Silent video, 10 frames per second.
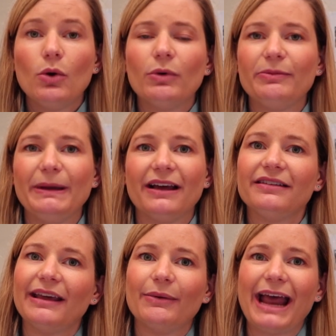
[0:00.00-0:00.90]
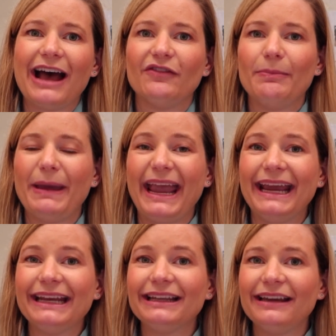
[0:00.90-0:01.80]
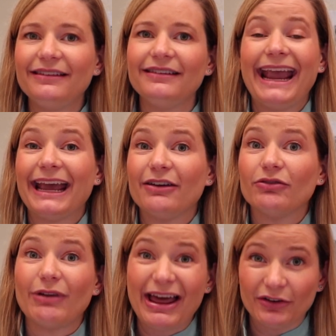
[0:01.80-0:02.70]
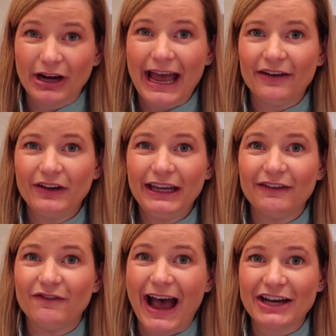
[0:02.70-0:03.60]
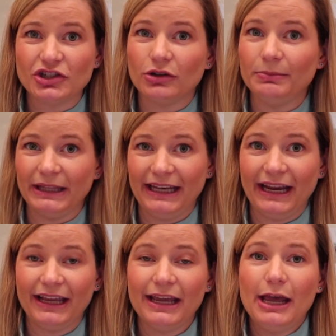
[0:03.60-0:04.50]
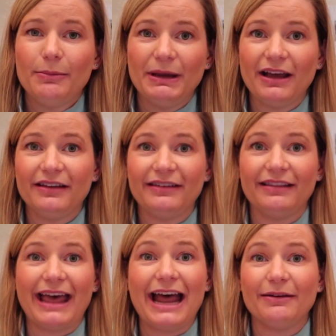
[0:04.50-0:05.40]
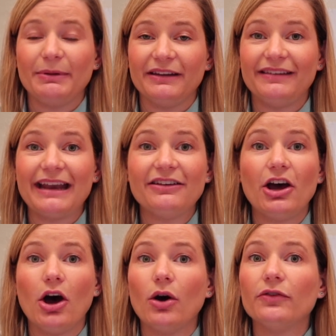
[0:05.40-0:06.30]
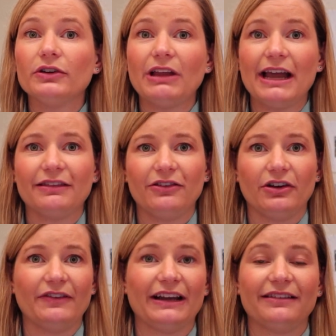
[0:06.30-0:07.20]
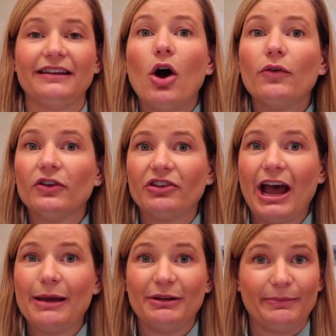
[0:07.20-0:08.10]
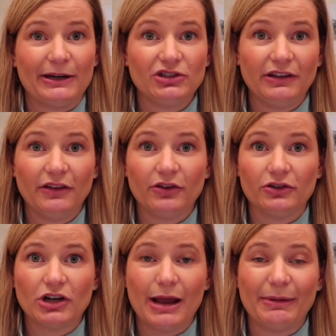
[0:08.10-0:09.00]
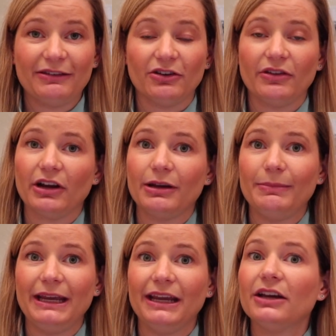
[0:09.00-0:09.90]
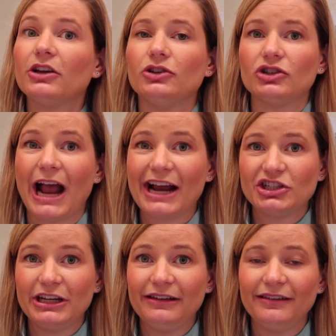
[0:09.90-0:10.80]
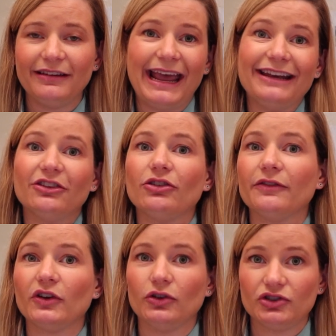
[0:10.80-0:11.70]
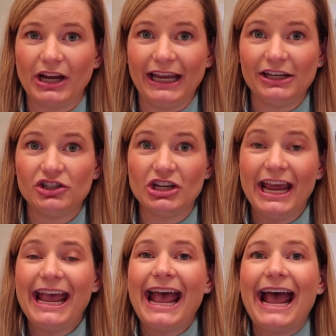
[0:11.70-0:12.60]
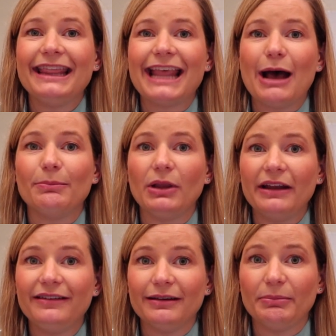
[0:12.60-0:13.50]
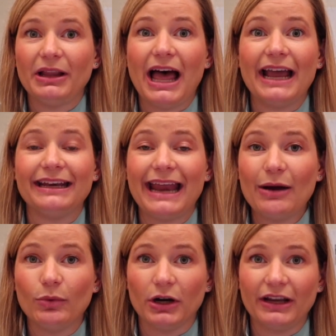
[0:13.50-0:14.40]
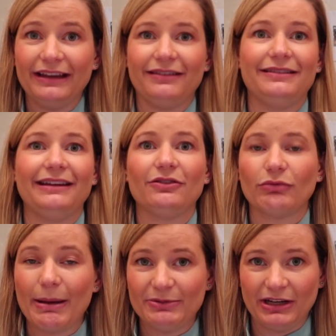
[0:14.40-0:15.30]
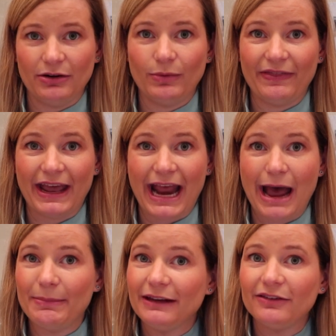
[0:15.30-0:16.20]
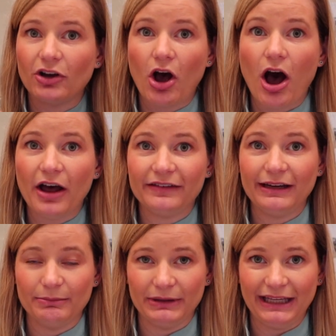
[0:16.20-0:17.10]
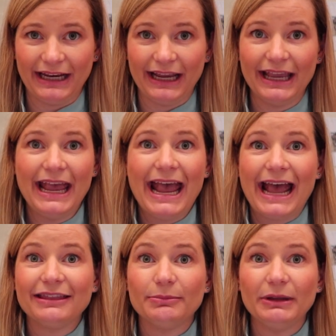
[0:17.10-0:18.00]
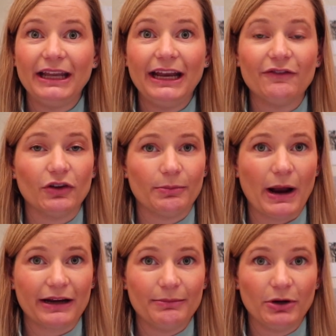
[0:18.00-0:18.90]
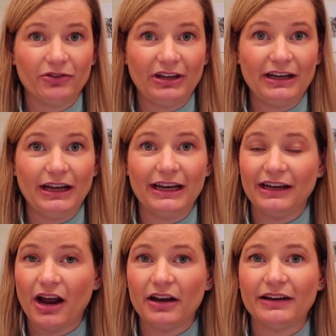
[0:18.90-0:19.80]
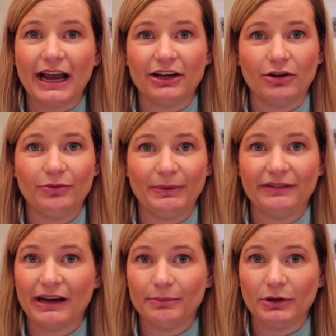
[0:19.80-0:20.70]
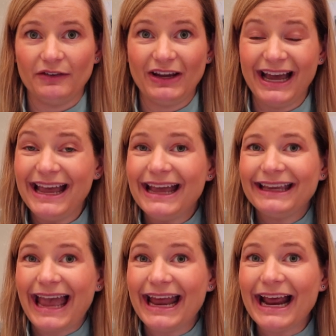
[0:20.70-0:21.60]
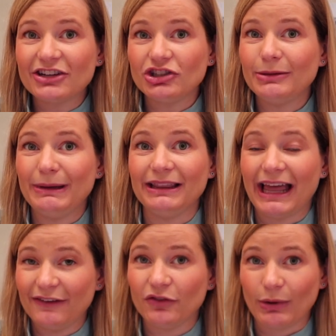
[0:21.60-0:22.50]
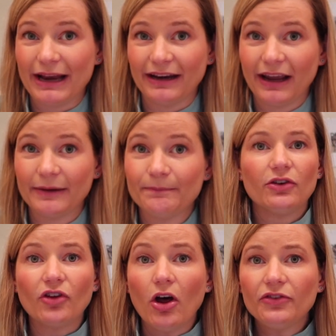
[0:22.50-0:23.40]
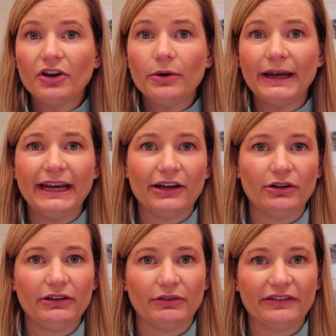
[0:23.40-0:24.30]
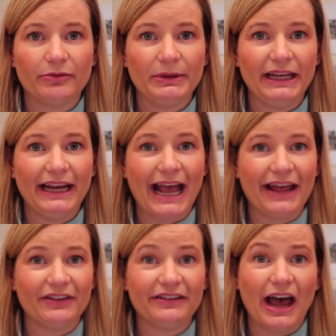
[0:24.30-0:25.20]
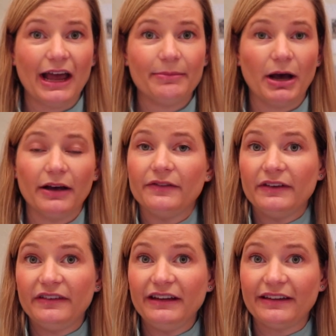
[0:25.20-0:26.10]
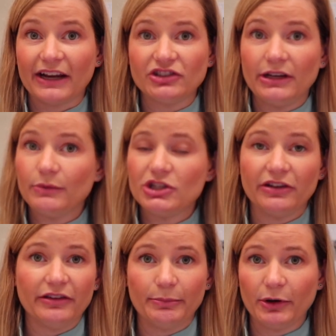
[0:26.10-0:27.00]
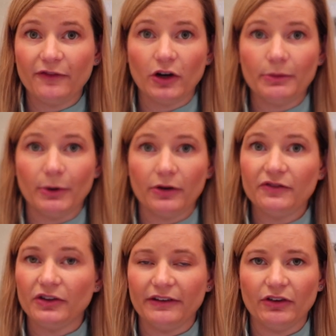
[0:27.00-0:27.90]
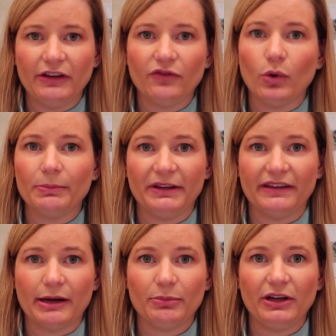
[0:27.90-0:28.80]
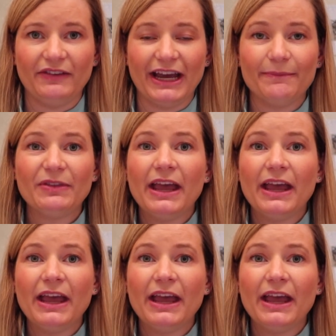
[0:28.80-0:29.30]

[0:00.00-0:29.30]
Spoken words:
was because they would have painless and rather heavy vaginal bleeding, because that placenta overlying the cervix over time, especially in the third trimester, there can be contractions and cervical change, and that blood supply network is disrupted when that happens, causing bleeding. And the bleeding for the pregnant person in an undiagnosed placenta previa can actually be life-threatening. There's also an increased risk of bleeding at the time of C-section, which is the preferred mode of delivery for placenta previa.